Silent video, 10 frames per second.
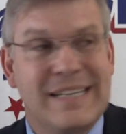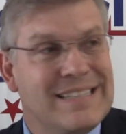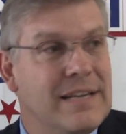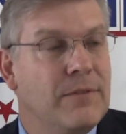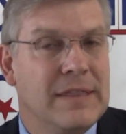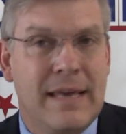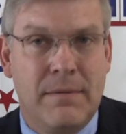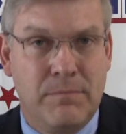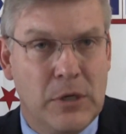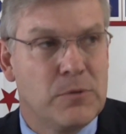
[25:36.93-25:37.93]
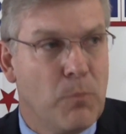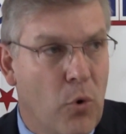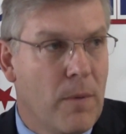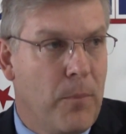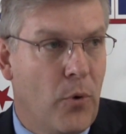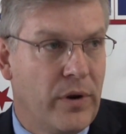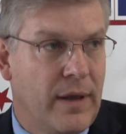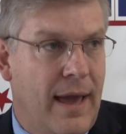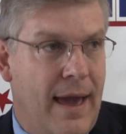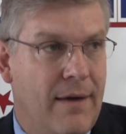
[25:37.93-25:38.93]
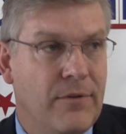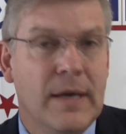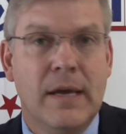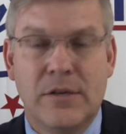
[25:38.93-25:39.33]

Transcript: it is even that much more important to have